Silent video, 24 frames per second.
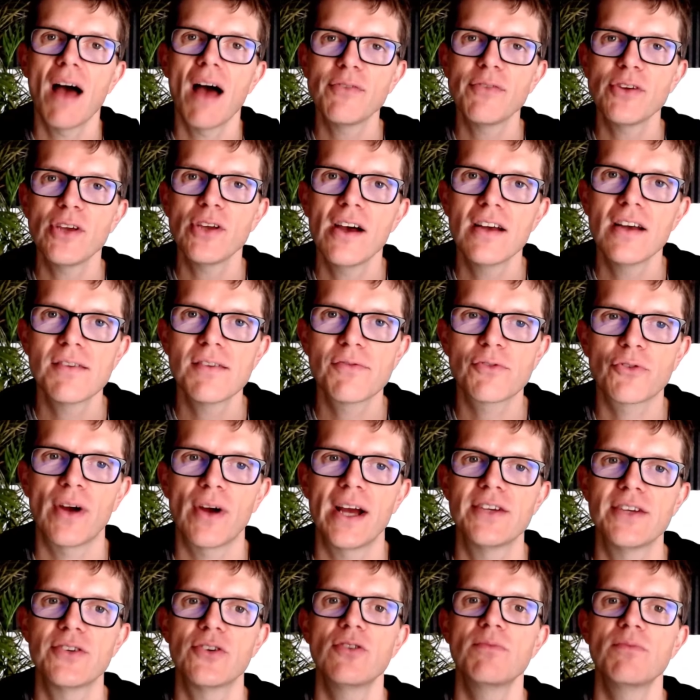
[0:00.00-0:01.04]
Have you heard of
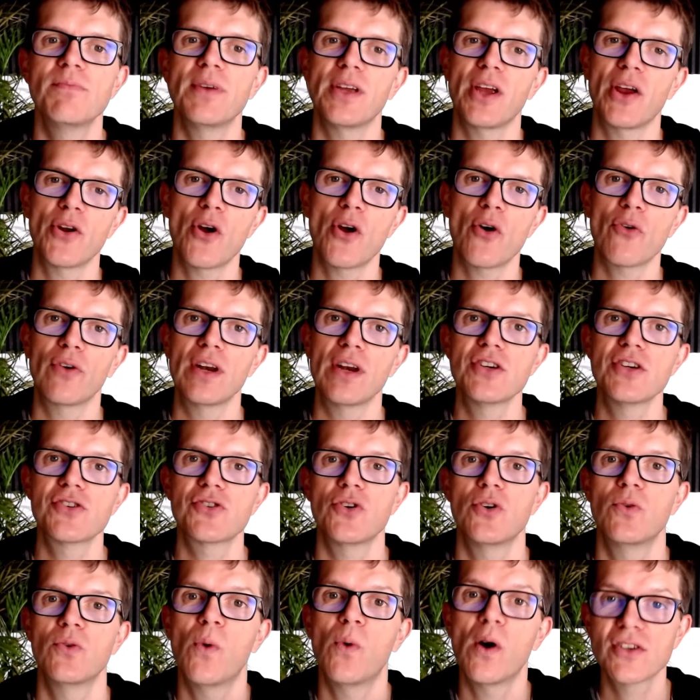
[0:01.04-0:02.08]
Gradle, but you're not really
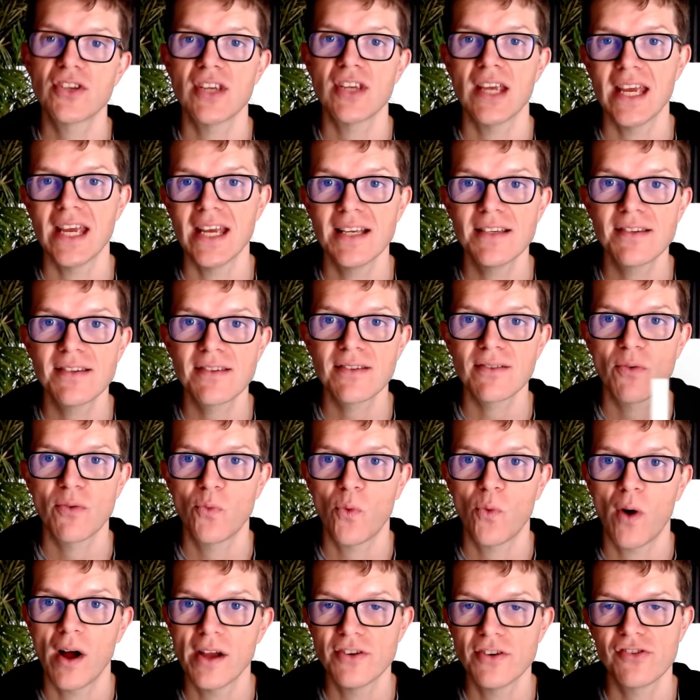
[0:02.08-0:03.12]
sure what it is,
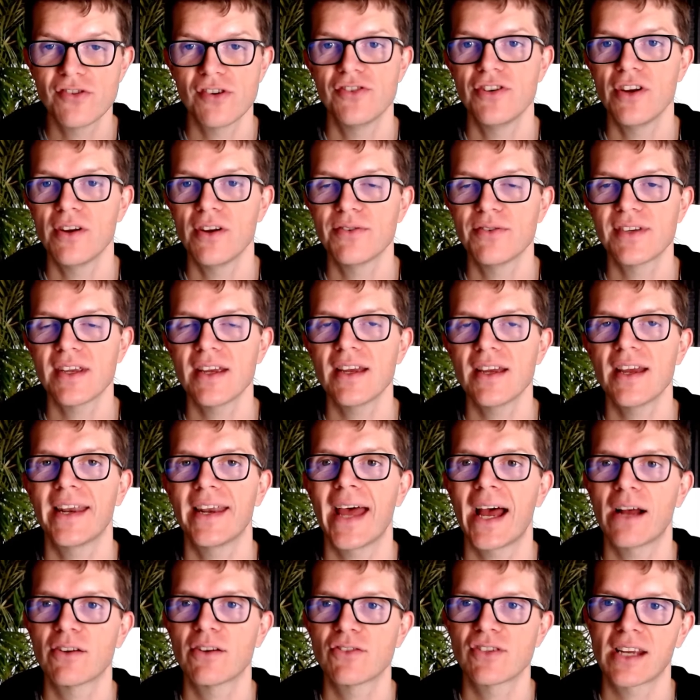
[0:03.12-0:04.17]
why you should use it,
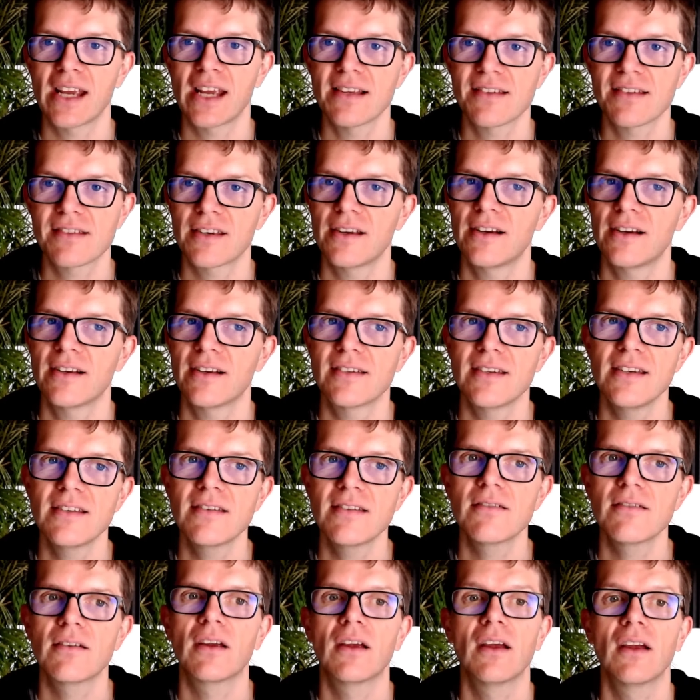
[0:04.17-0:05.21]
and how to get
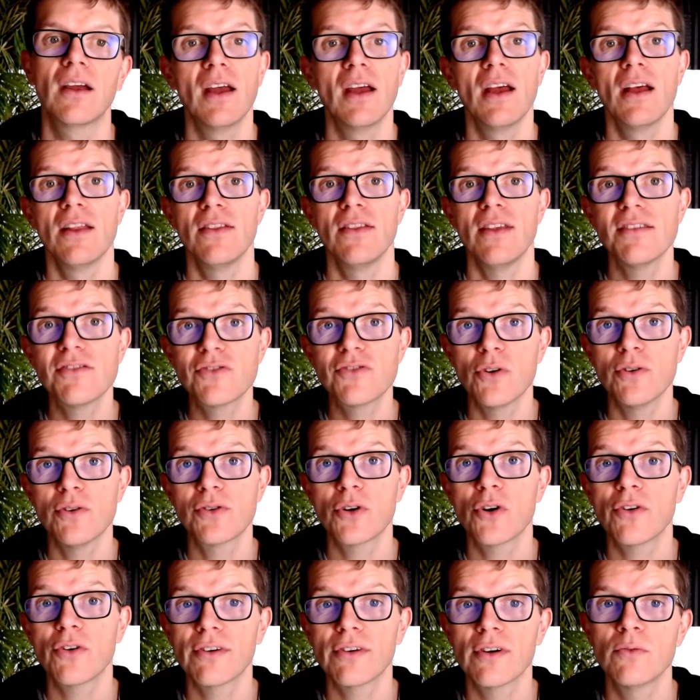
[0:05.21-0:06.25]
started? This
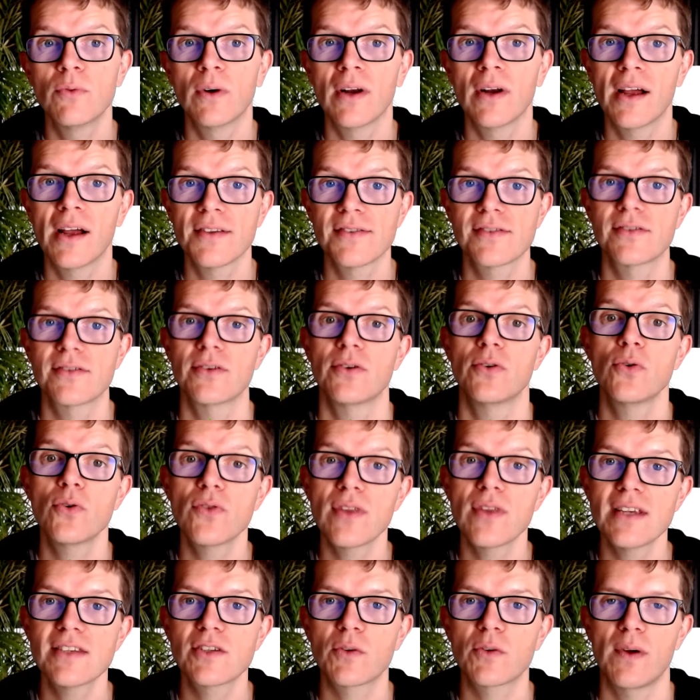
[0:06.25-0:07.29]
tutorial will answer all
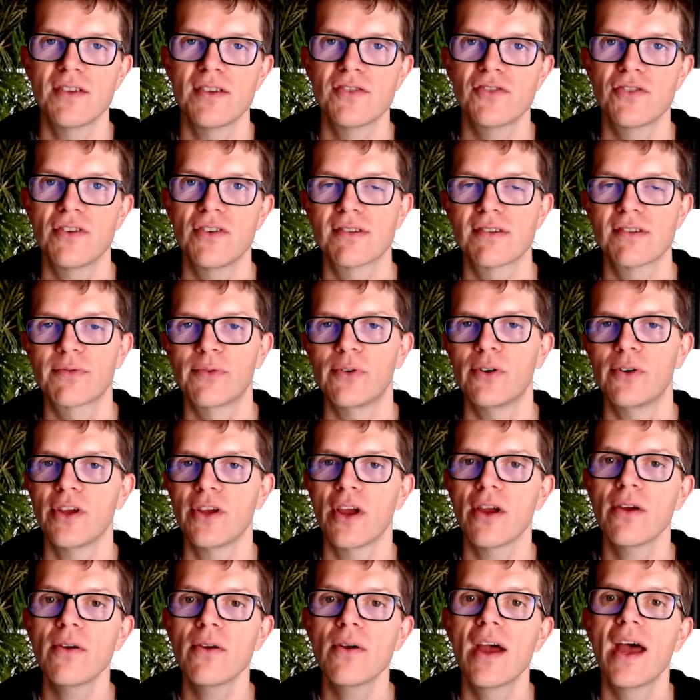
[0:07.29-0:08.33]
these questions for
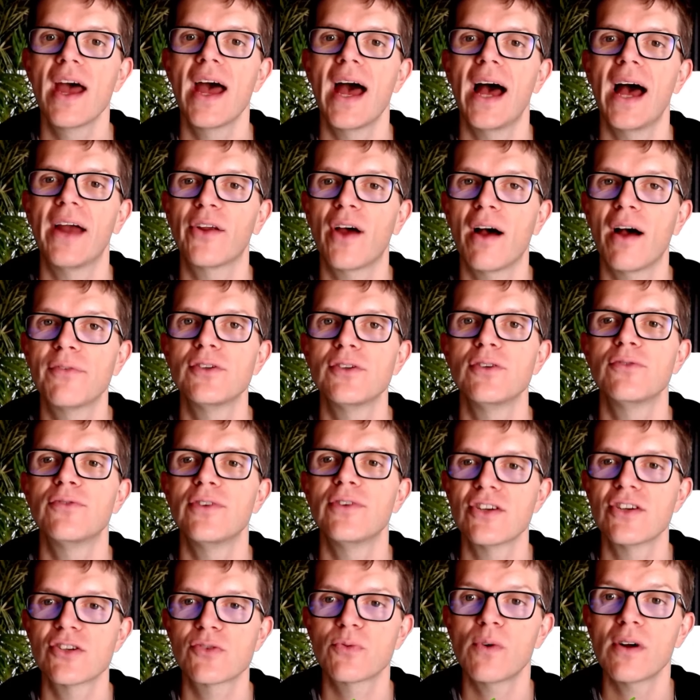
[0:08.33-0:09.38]
you, and after you've
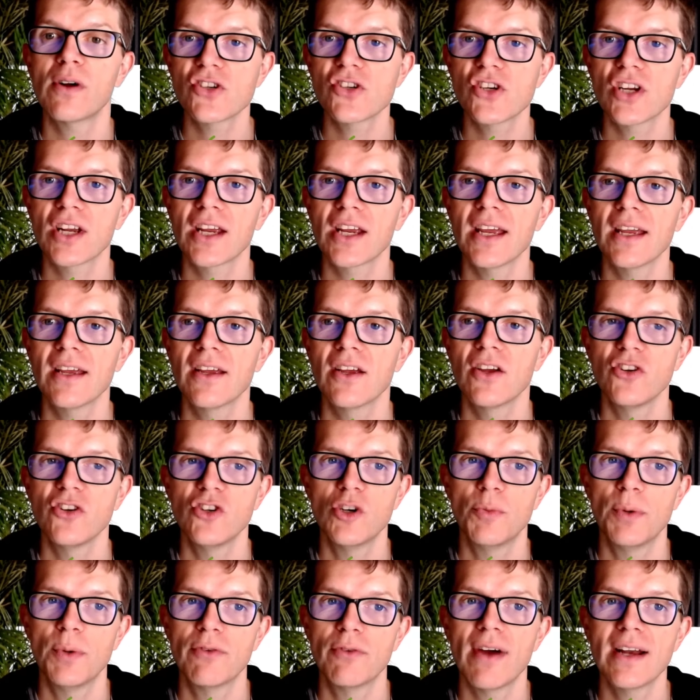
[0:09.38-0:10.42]
finished watching it,
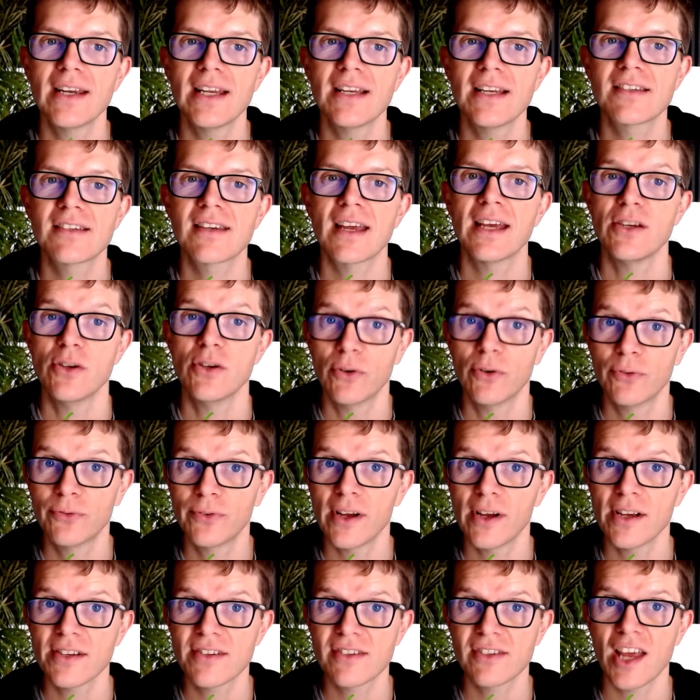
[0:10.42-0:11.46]
you'll be ready to take your
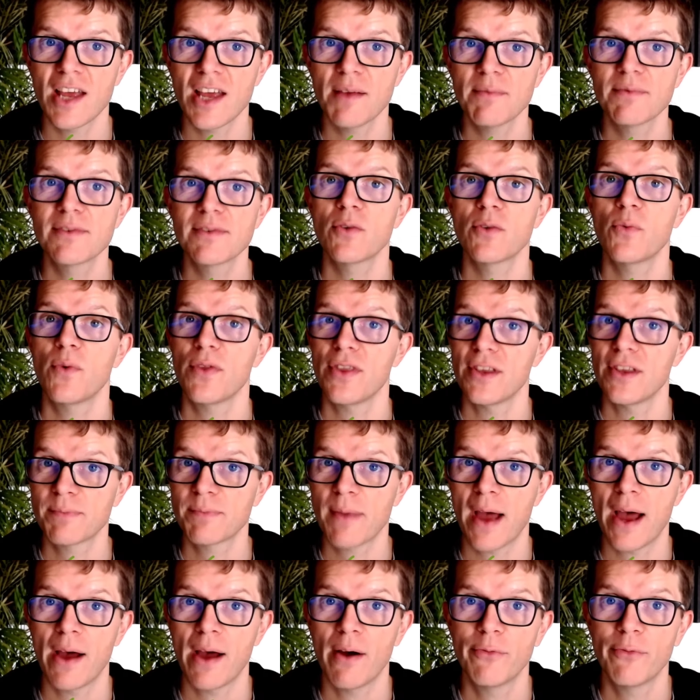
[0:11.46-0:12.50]
first steps with this
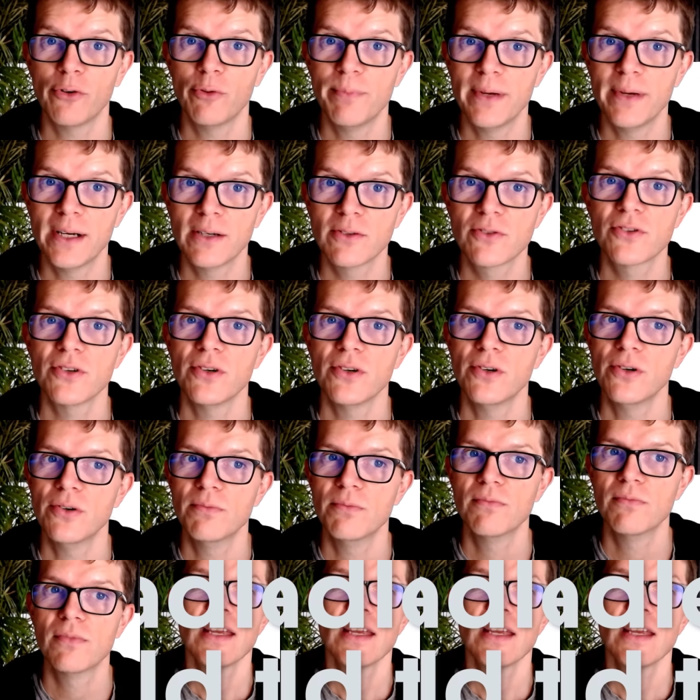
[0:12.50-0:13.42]
powerful build tool.